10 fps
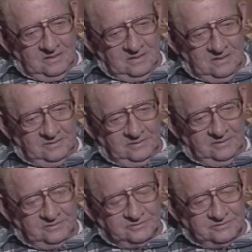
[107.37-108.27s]
And I
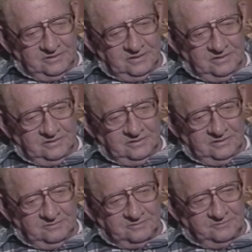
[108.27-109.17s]
understand that
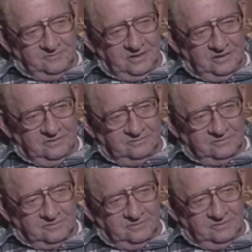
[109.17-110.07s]
he was fighting on the
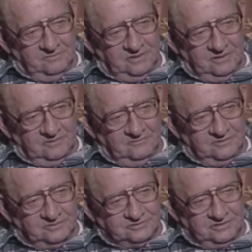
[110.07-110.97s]
creek bank
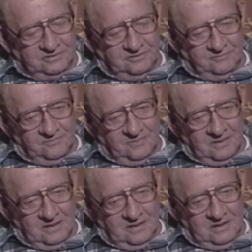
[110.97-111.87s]
one Sunday.
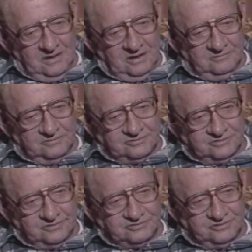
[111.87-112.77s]
And there was a
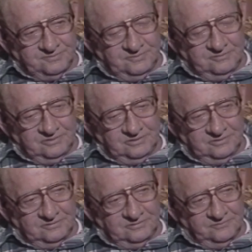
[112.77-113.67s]
church up on the
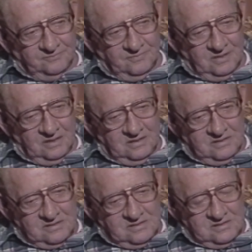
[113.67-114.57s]
hill.
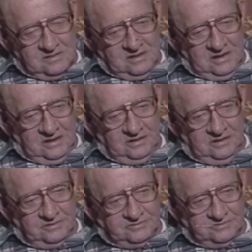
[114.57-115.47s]
And he
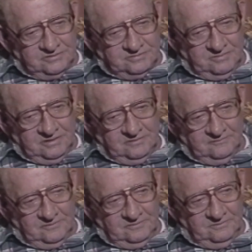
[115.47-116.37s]
injured this man
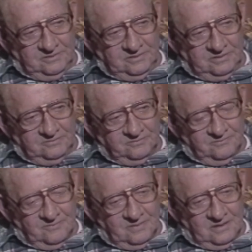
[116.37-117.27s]
very bad.
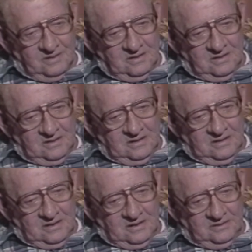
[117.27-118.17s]

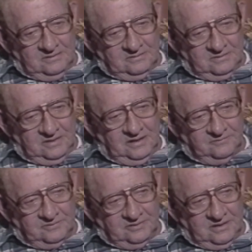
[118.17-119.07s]
And
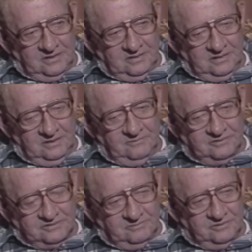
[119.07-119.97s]
after that, him and
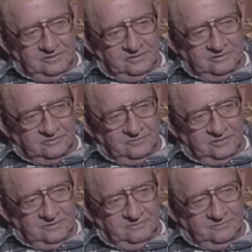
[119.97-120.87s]
some of the others went
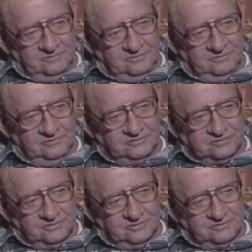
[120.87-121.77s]
up to the
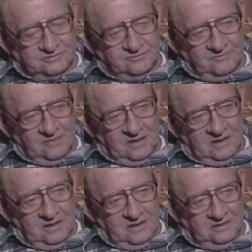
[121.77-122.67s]
church.
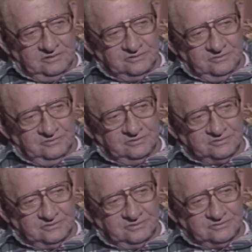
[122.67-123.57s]
And joined the
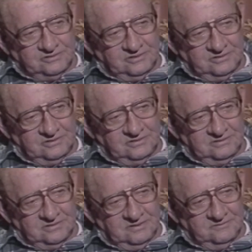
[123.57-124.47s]
church that day
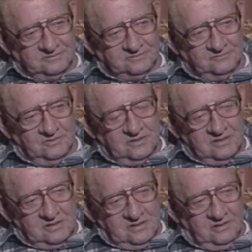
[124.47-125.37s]
and gave his
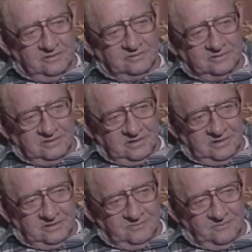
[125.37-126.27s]
heart to
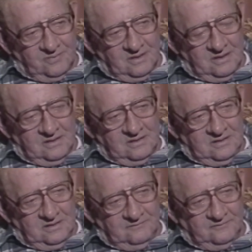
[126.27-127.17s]
God
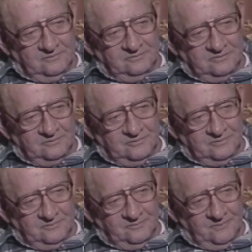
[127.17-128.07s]
and fought no more.